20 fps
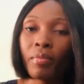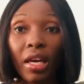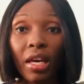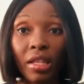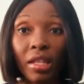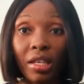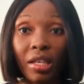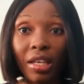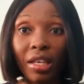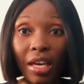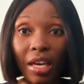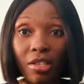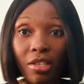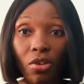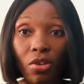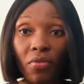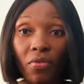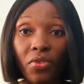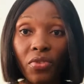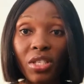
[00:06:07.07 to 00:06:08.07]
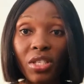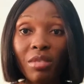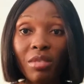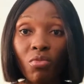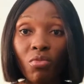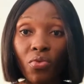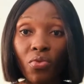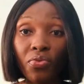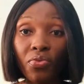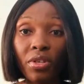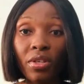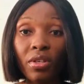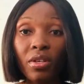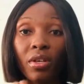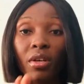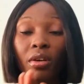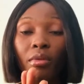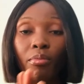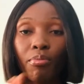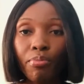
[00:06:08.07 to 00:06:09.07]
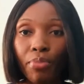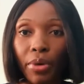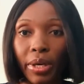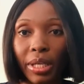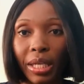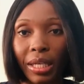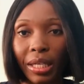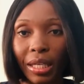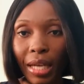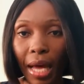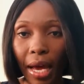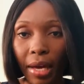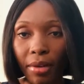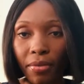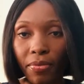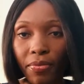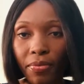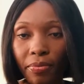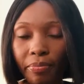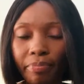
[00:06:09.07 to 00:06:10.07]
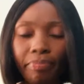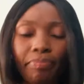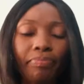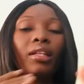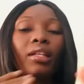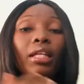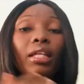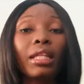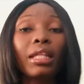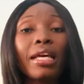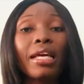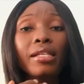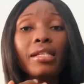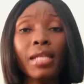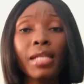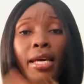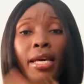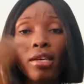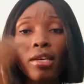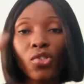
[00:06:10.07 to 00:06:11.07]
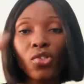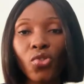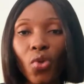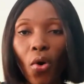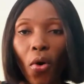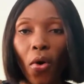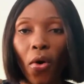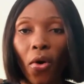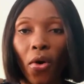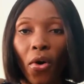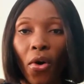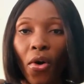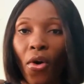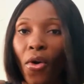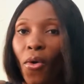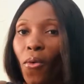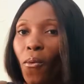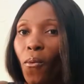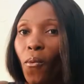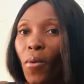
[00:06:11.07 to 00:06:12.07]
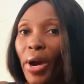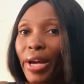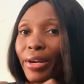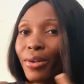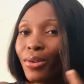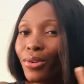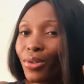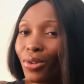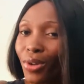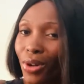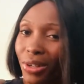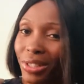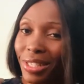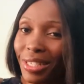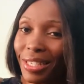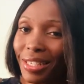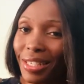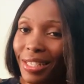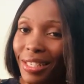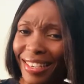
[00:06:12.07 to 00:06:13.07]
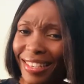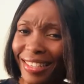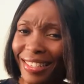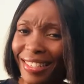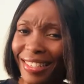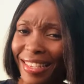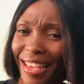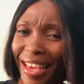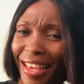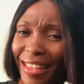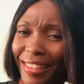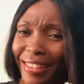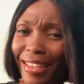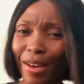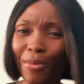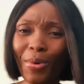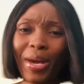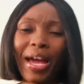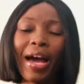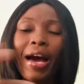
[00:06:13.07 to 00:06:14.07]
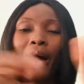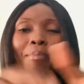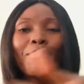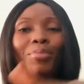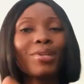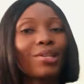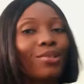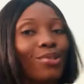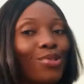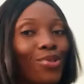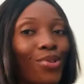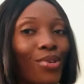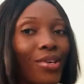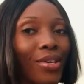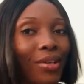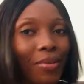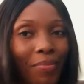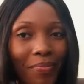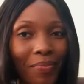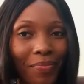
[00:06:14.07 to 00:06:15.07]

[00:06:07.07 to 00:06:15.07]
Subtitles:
In the case of this movie, Breaded Life, the things he saw were not things that were happening to him.